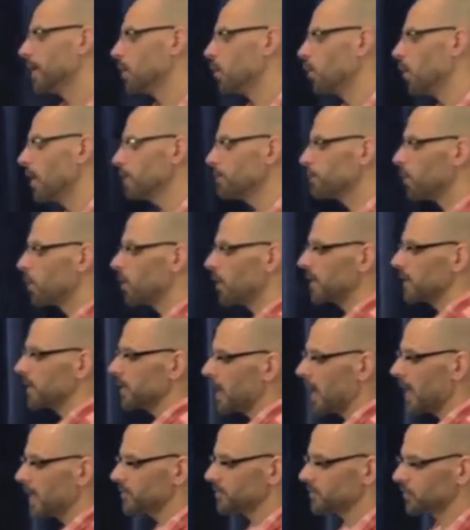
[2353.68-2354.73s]
one point,
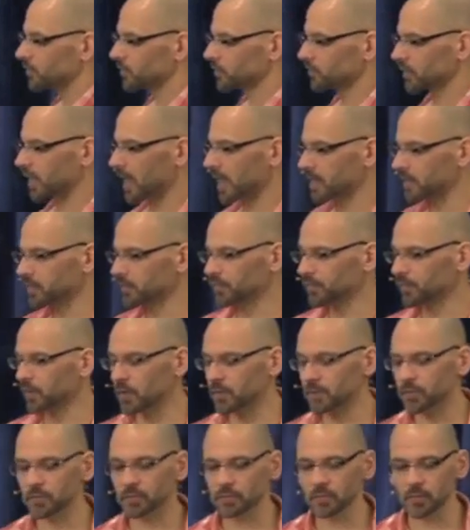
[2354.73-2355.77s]
I just kind of
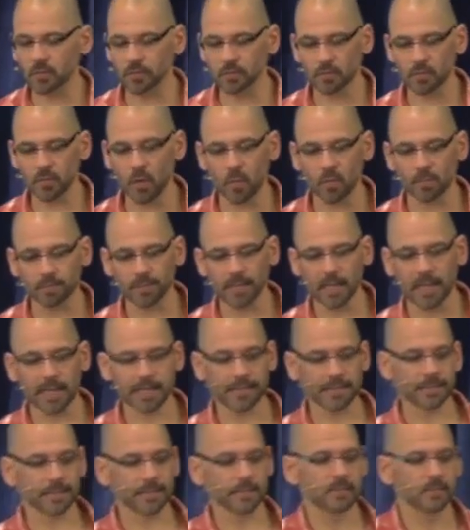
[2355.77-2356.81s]
started going
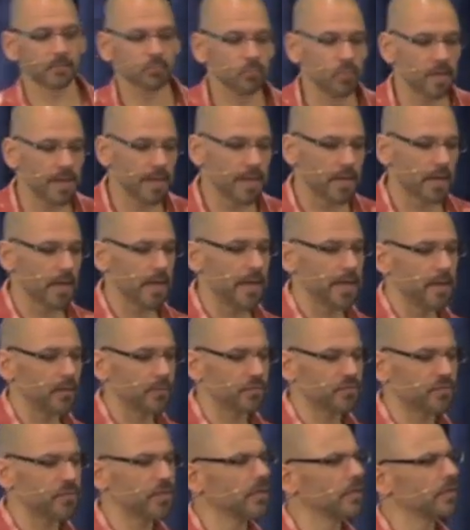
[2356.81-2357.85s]
blind. And I
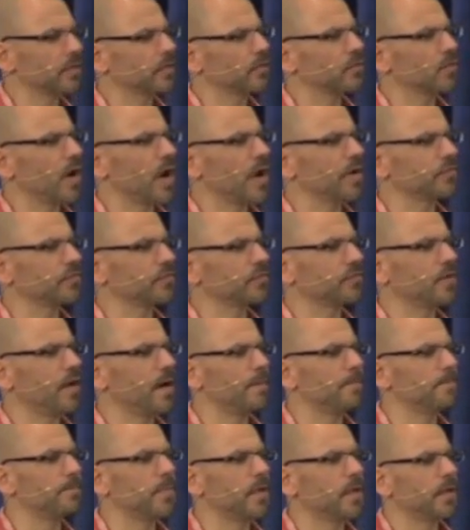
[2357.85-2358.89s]
was sitting across
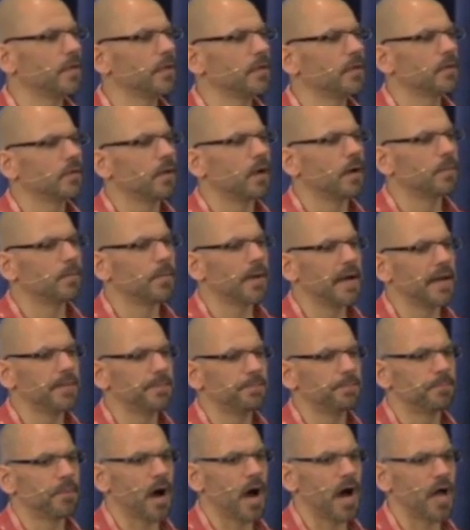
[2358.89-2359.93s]
from my
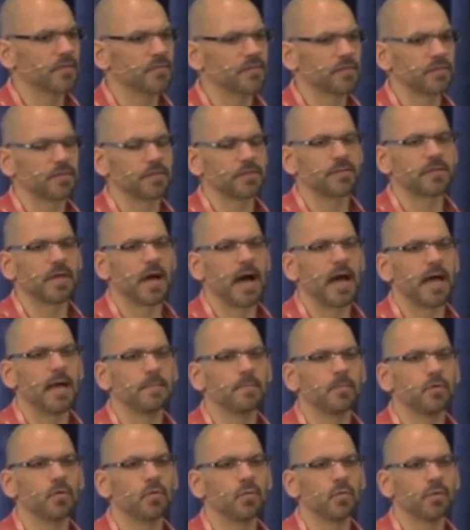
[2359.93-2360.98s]
boss at the
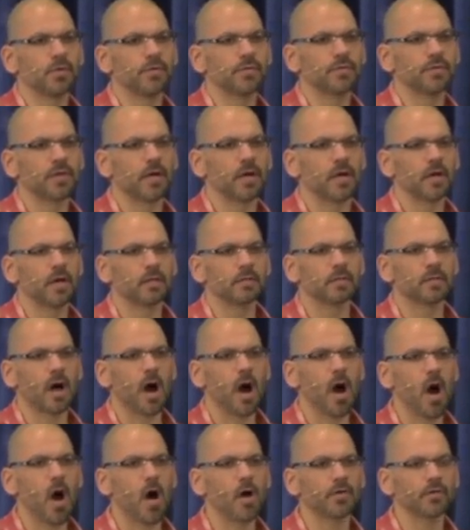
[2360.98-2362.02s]
time, who was a
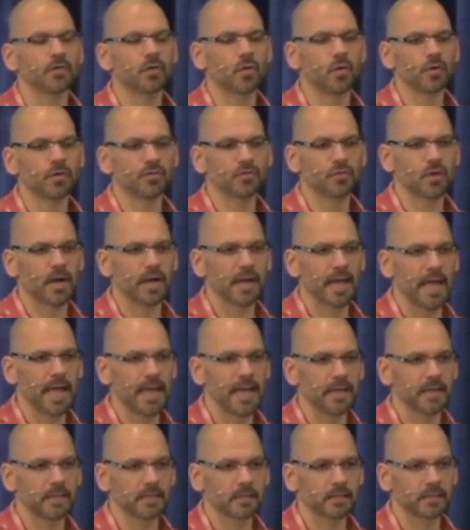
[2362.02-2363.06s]
hardcore drug
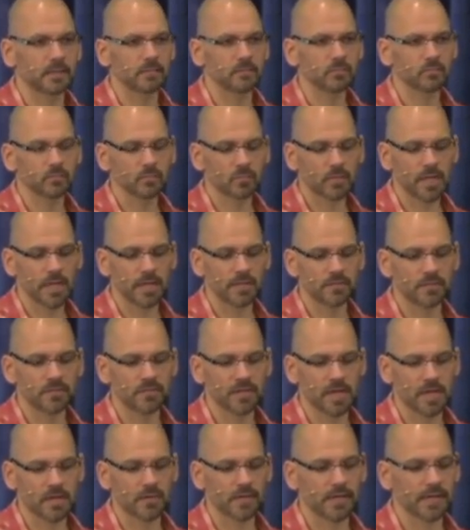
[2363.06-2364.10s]
addict and
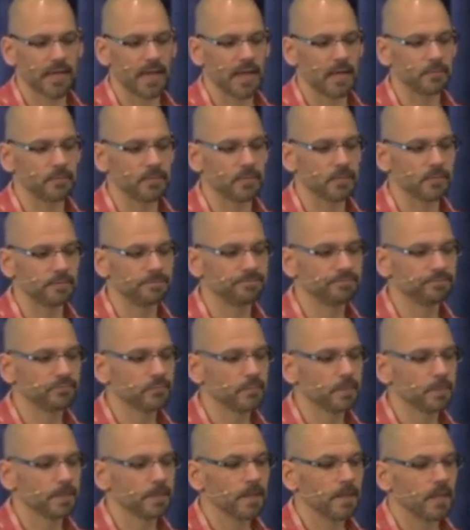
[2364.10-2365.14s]
degenerate gambler.
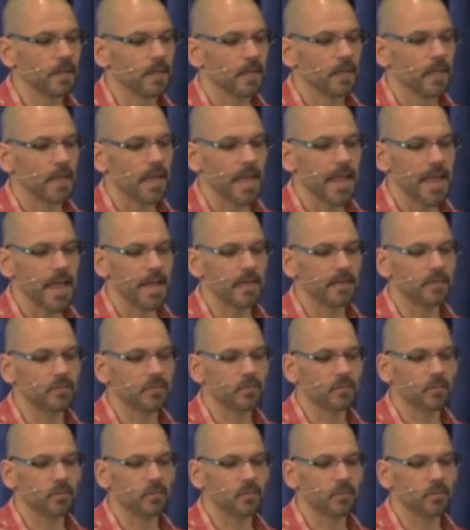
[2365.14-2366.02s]
And